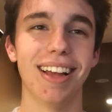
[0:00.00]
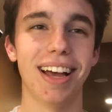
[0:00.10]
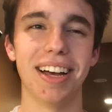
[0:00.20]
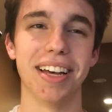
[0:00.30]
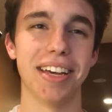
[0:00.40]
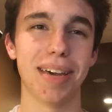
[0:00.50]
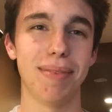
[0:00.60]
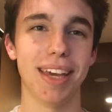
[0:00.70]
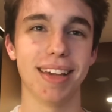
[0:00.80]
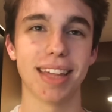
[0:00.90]
uh,
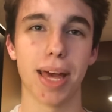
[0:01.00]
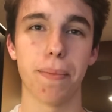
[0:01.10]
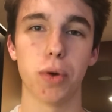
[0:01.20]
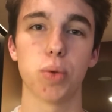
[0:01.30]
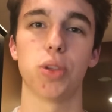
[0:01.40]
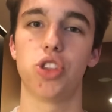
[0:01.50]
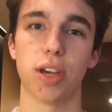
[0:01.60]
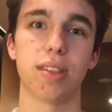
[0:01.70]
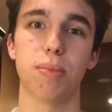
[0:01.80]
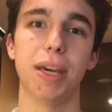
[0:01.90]
AP exam, which was
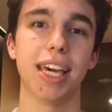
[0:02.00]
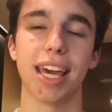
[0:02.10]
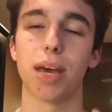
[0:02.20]
just speaking.